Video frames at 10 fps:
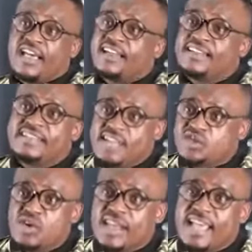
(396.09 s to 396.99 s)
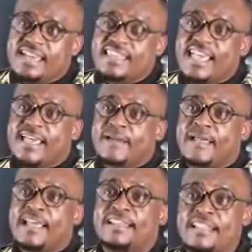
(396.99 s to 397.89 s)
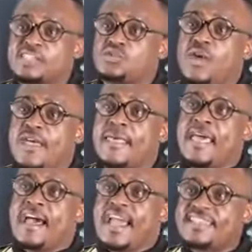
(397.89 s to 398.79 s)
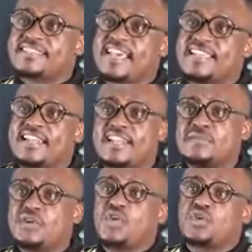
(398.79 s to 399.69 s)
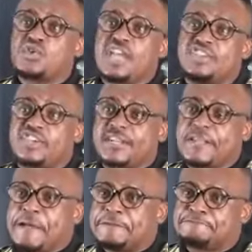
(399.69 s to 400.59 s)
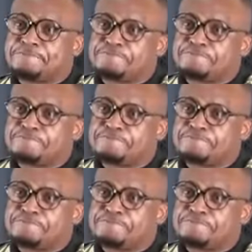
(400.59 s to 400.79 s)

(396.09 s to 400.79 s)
And it does not end there, and that's where I decided, let me go to Nigeria.